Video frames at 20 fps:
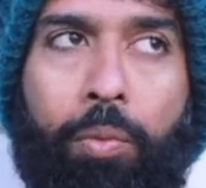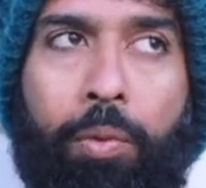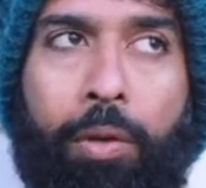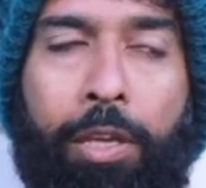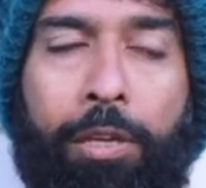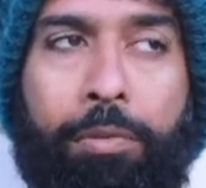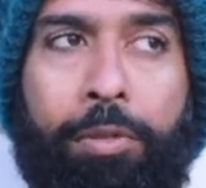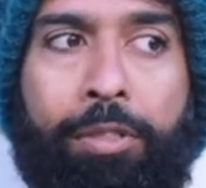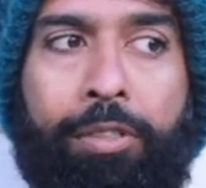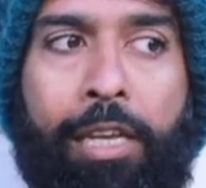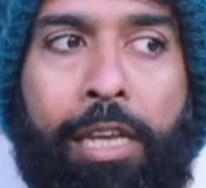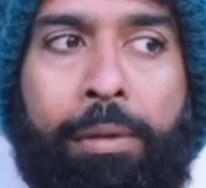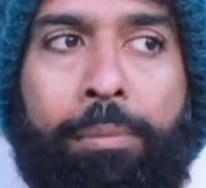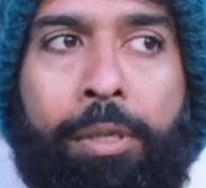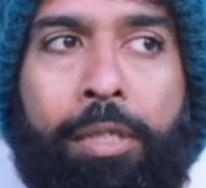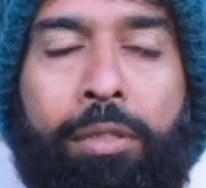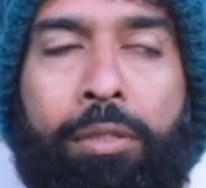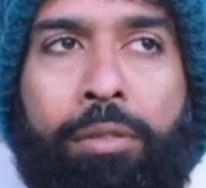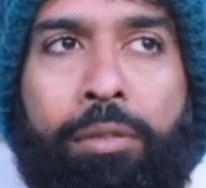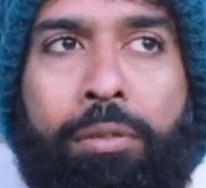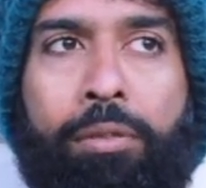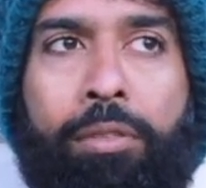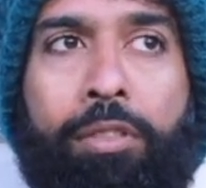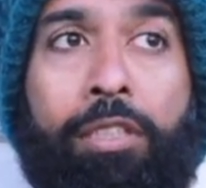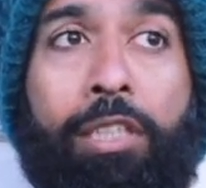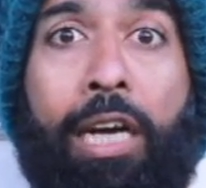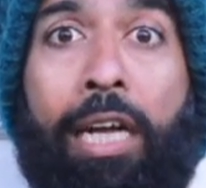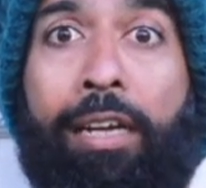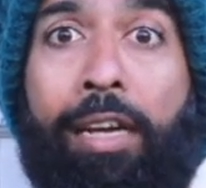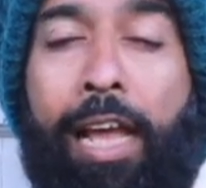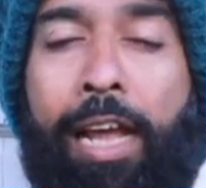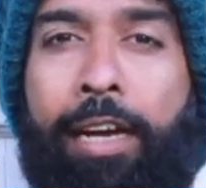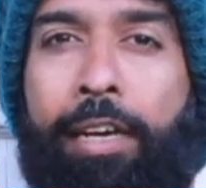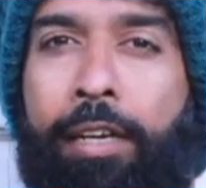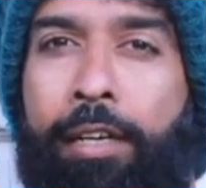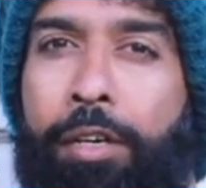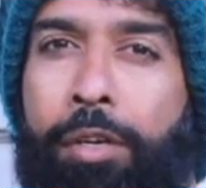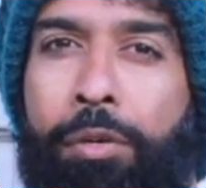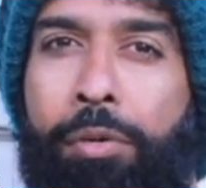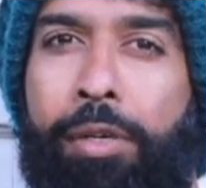he was able to
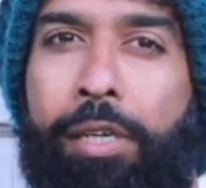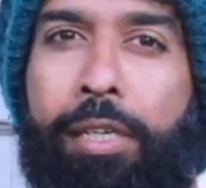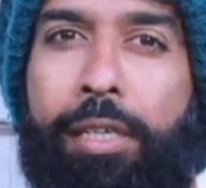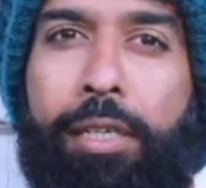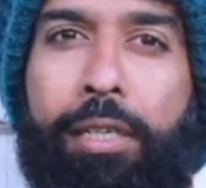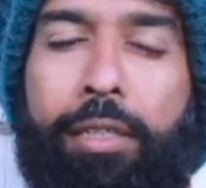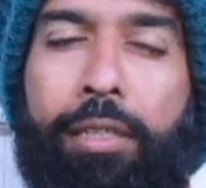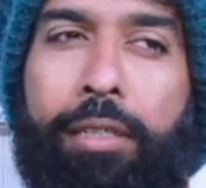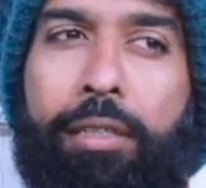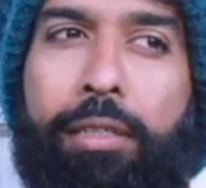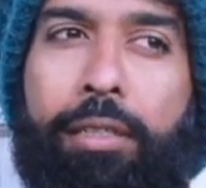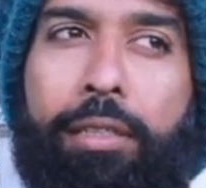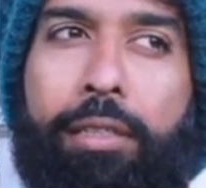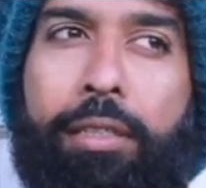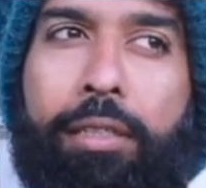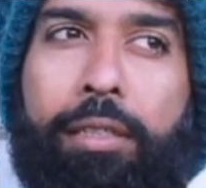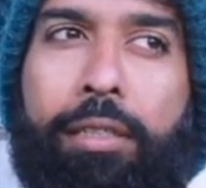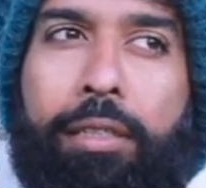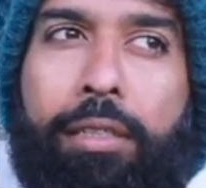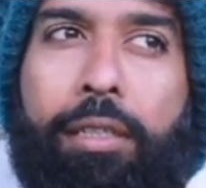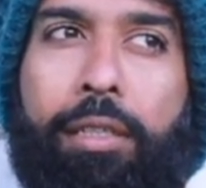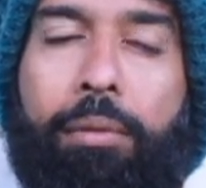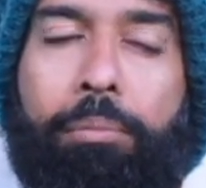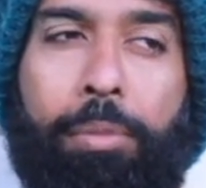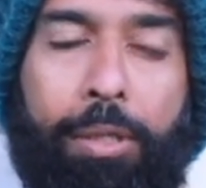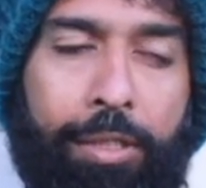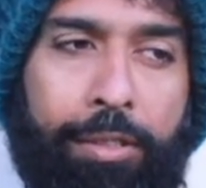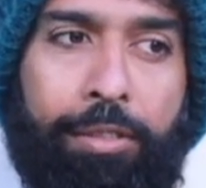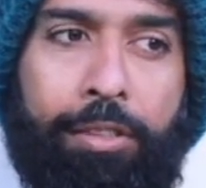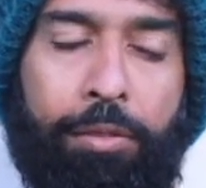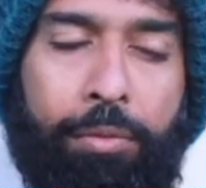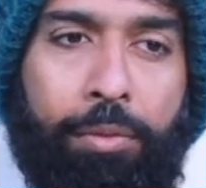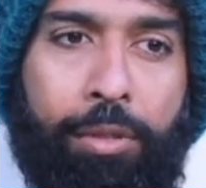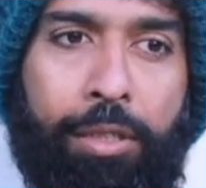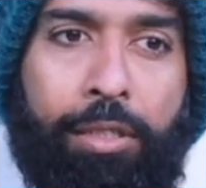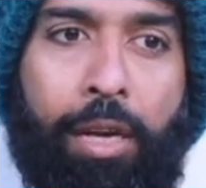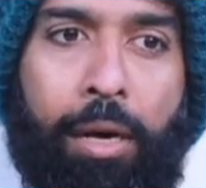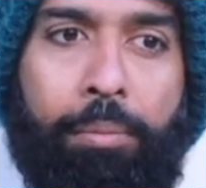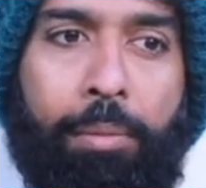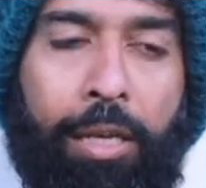connect to it because it
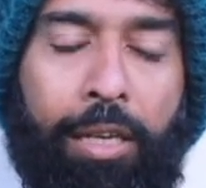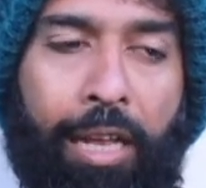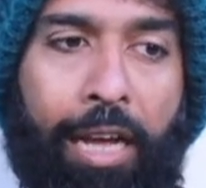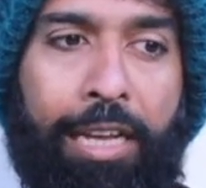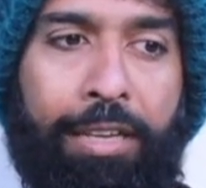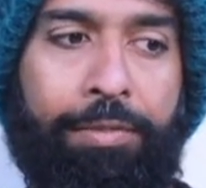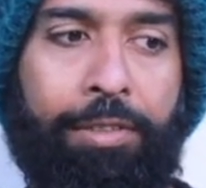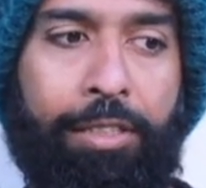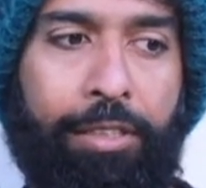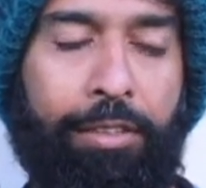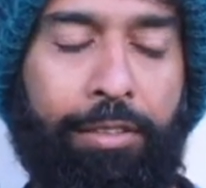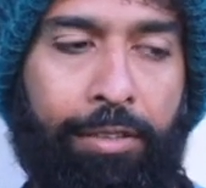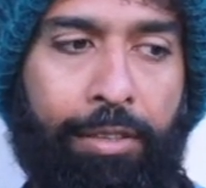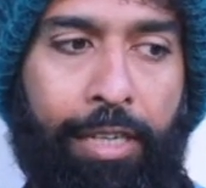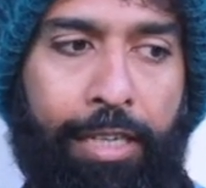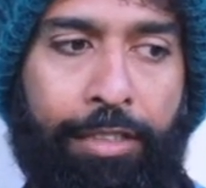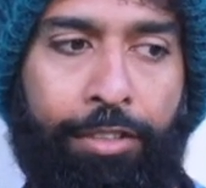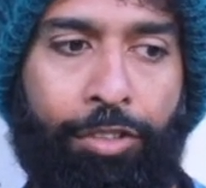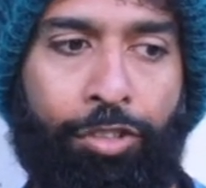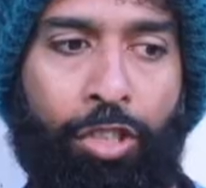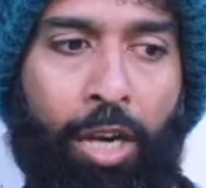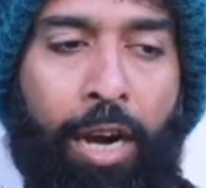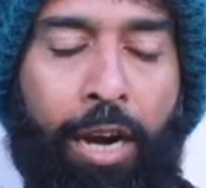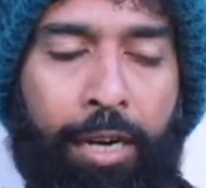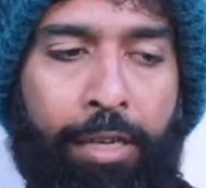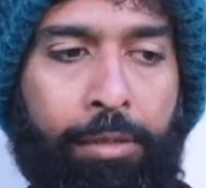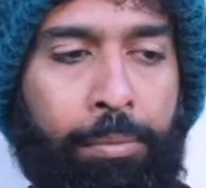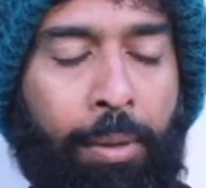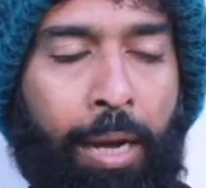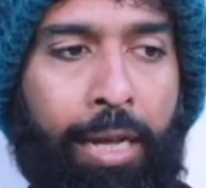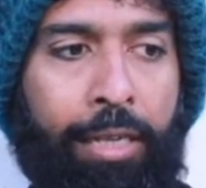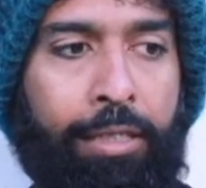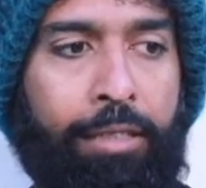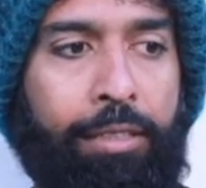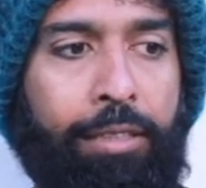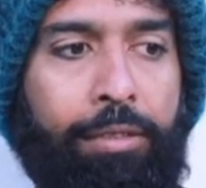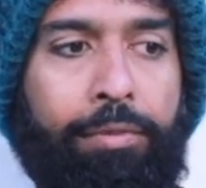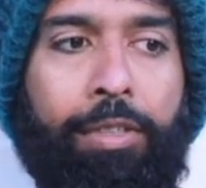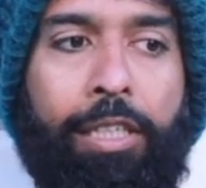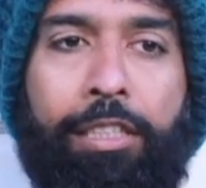would come alive in this like jarred
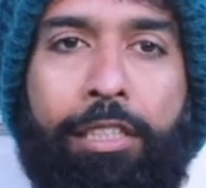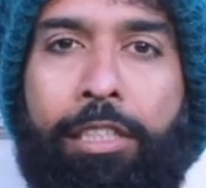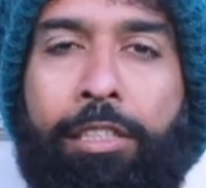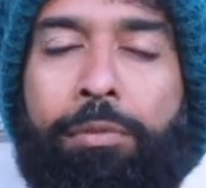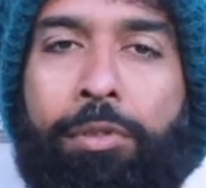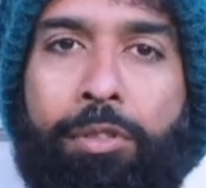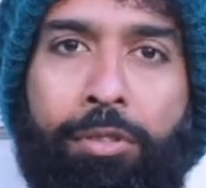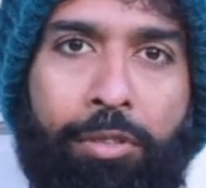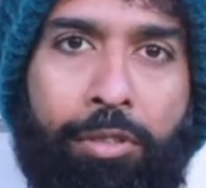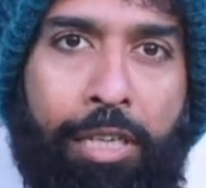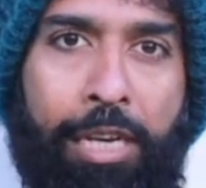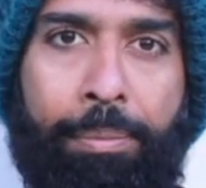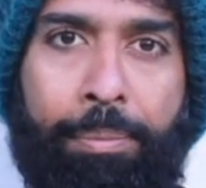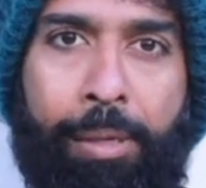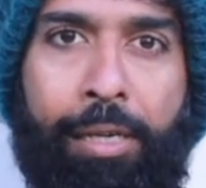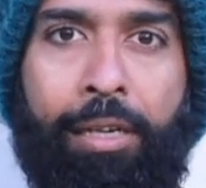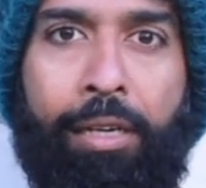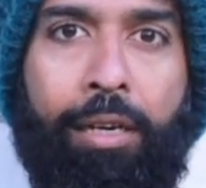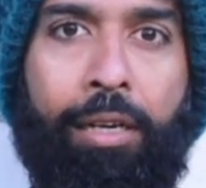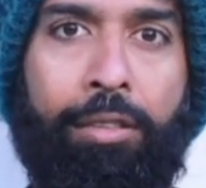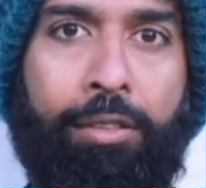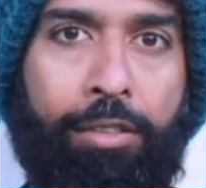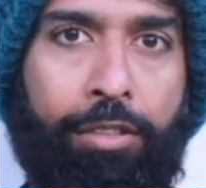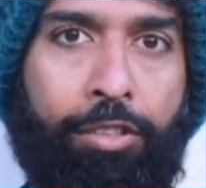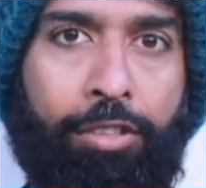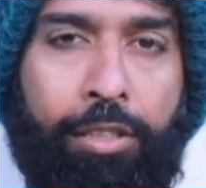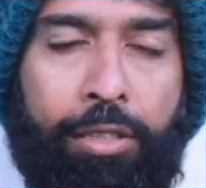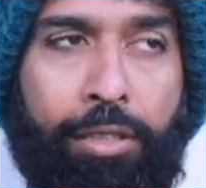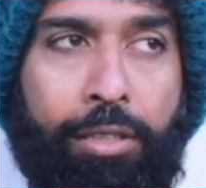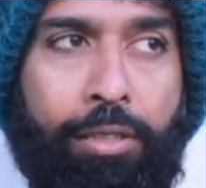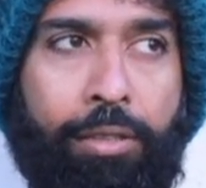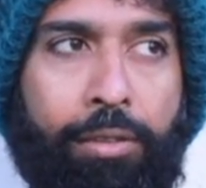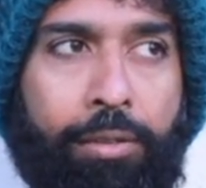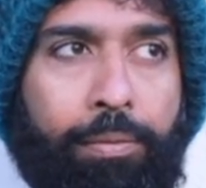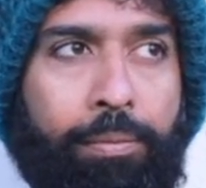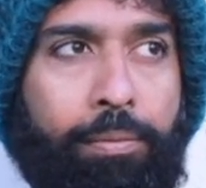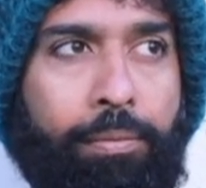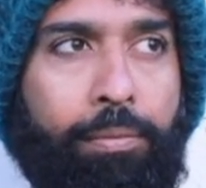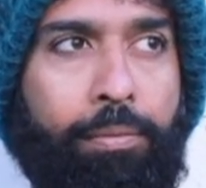manner when he was raping other children.